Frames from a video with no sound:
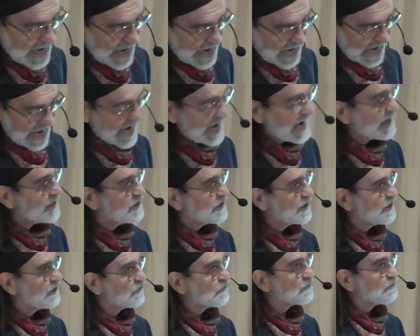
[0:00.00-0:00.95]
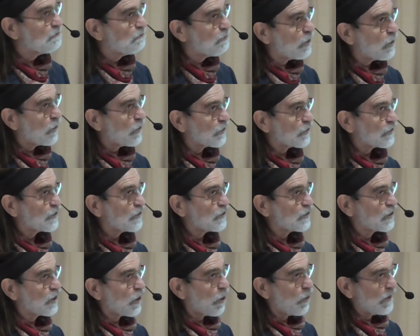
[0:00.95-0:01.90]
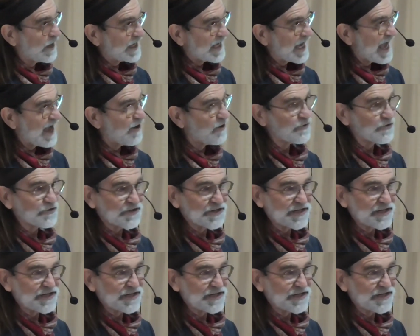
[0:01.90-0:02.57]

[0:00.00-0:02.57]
and his book, Going Out